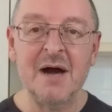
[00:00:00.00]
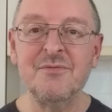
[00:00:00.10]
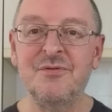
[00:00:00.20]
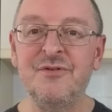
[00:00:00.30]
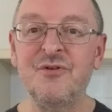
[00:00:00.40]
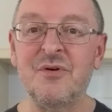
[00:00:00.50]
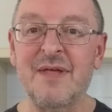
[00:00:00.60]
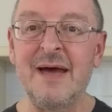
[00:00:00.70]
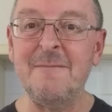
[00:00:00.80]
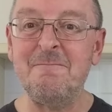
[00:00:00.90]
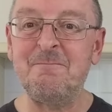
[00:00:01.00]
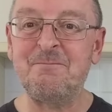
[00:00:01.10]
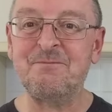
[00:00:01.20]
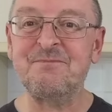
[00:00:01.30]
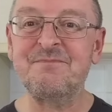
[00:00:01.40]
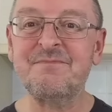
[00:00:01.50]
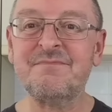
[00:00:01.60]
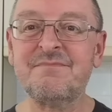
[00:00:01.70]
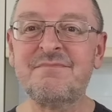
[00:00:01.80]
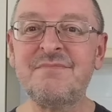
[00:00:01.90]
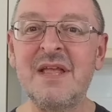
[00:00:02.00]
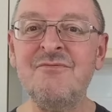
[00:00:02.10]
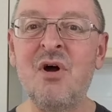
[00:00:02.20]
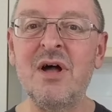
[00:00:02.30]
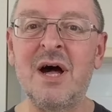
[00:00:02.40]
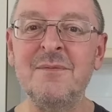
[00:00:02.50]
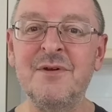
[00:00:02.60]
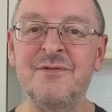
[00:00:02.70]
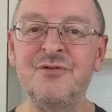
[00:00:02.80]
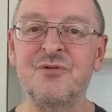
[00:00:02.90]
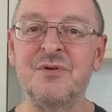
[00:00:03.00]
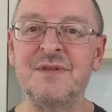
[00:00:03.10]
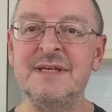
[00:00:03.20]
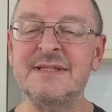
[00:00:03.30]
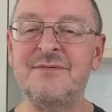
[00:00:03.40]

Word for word: I'm going to enjoy that. Right, I hope you've enjoyed this.